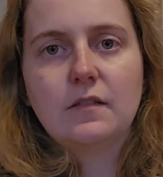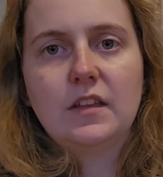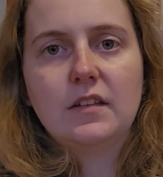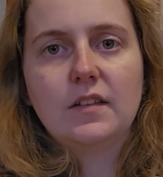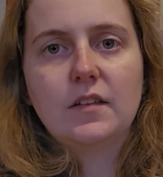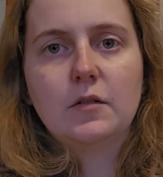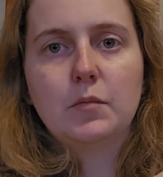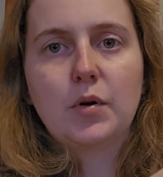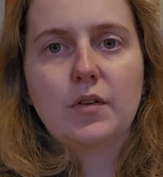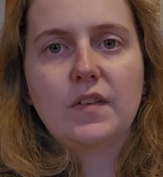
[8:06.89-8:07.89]
this
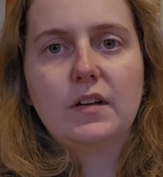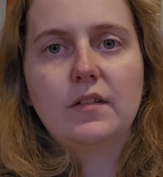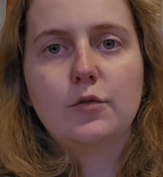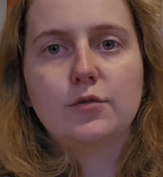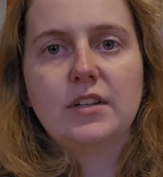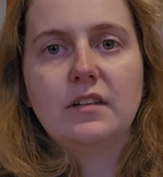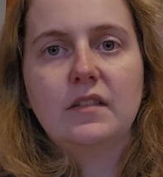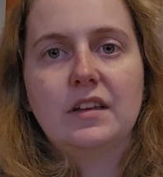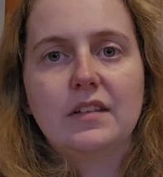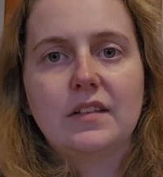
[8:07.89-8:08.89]
person is
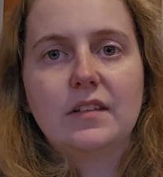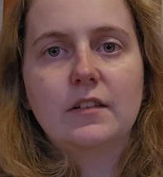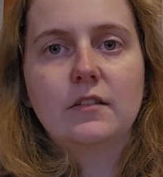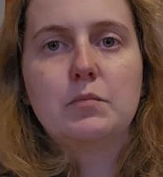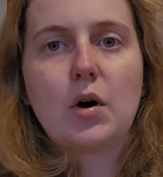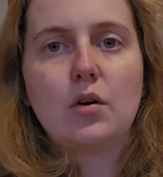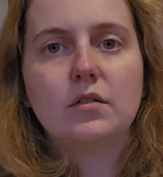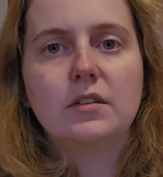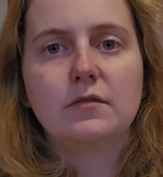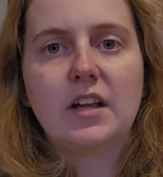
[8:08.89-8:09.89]
holding this
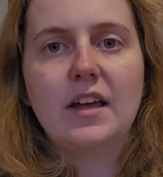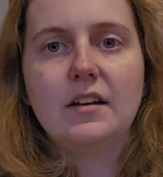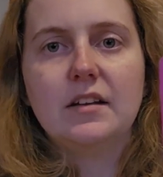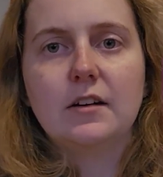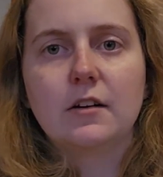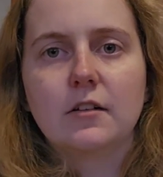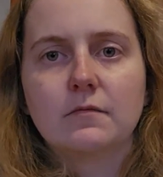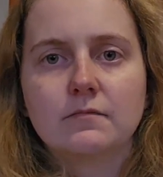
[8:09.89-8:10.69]
ball of light here,